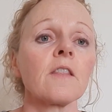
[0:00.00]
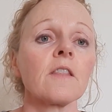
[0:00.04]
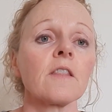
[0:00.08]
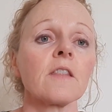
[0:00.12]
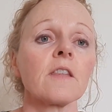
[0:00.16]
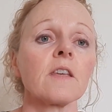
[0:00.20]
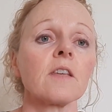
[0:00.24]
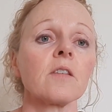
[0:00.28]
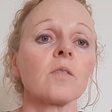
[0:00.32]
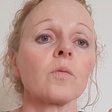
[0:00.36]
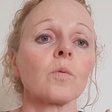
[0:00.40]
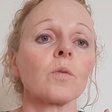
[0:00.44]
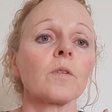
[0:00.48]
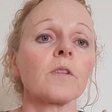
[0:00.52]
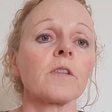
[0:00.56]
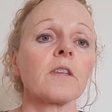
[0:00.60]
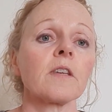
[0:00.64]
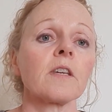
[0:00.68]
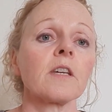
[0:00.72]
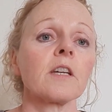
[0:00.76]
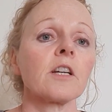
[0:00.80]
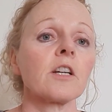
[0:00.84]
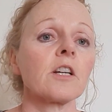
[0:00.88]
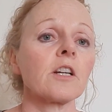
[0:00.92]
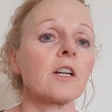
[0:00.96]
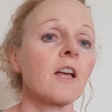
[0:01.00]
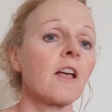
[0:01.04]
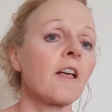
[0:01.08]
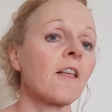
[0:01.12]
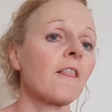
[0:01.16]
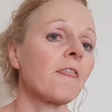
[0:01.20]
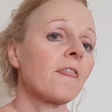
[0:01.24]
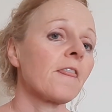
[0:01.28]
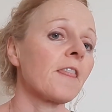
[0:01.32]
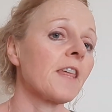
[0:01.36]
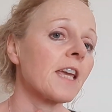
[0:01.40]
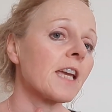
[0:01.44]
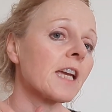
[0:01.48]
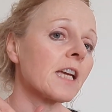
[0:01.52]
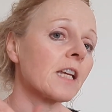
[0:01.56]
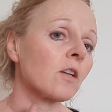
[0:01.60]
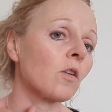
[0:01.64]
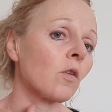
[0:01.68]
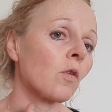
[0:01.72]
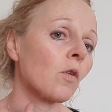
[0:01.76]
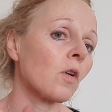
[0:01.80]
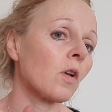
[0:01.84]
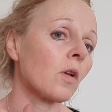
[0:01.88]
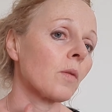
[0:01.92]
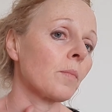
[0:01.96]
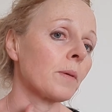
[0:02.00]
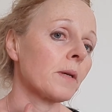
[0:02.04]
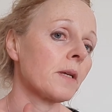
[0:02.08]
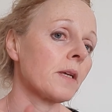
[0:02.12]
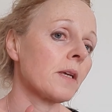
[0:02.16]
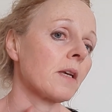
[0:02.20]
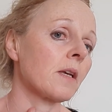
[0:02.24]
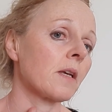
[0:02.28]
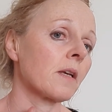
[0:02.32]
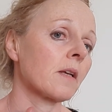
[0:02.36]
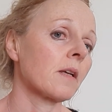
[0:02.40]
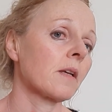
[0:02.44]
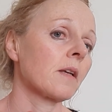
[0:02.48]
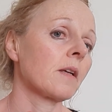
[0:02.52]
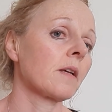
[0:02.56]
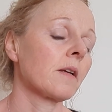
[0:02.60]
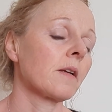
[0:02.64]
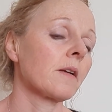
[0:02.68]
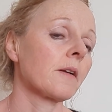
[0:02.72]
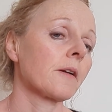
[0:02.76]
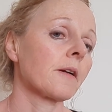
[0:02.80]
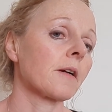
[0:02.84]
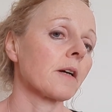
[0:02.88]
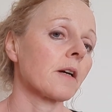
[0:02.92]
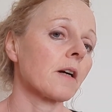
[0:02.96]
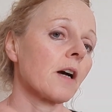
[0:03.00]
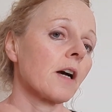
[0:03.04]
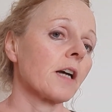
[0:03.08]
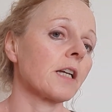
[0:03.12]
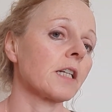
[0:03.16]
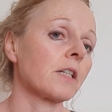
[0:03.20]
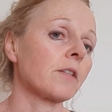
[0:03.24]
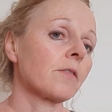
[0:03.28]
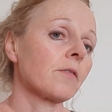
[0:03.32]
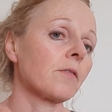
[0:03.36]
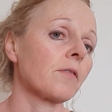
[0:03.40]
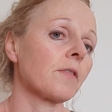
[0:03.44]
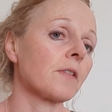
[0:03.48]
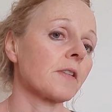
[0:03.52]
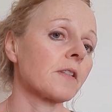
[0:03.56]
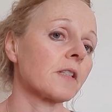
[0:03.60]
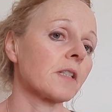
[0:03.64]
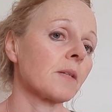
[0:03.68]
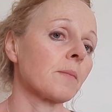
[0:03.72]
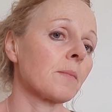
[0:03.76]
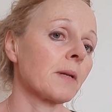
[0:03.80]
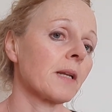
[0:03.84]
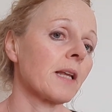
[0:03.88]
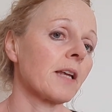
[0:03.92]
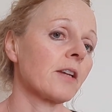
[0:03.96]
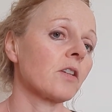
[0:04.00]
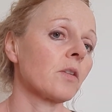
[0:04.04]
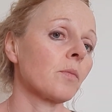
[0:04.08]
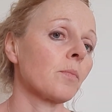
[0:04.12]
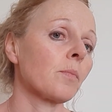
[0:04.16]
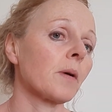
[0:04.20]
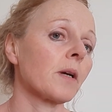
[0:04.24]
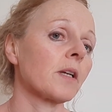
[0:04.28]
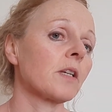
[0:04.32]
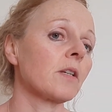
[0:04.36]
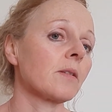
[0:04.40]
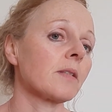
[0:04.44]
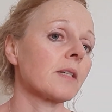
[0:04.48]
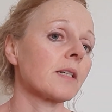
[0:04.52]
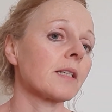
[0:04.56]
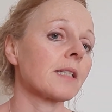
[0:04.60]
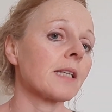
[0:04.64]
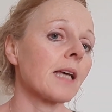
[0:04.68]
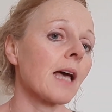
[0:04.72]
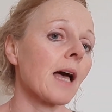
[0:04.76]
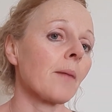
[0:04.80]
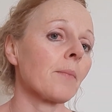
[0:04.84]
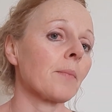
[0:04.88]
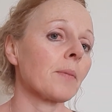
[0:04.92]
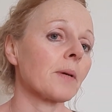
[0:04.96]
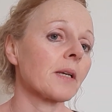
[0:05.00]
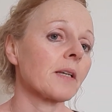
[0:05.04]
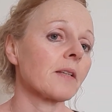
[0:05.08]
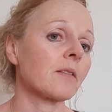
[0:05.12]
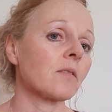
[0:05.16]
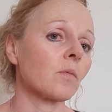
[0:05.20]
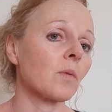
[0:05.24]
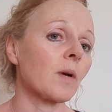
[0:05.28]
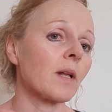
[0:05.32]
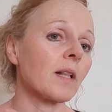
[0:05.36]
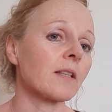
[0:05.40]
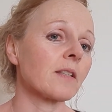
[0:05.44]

these ones here, they can all be kind of stimulated by using tapping as well.